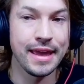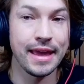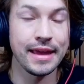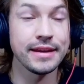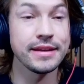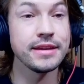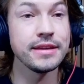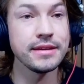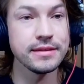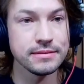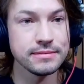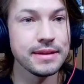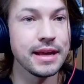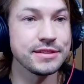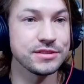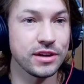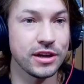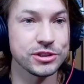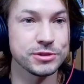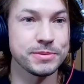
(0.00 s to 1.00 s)
And he,
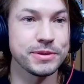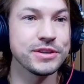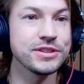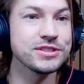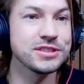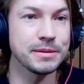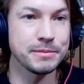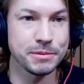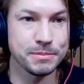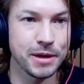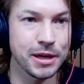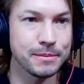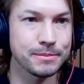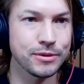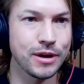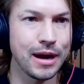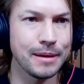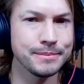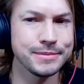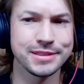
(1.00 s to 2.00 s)
as an entrepreneur, stumbled upon a
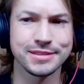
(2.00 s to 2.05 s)
problem.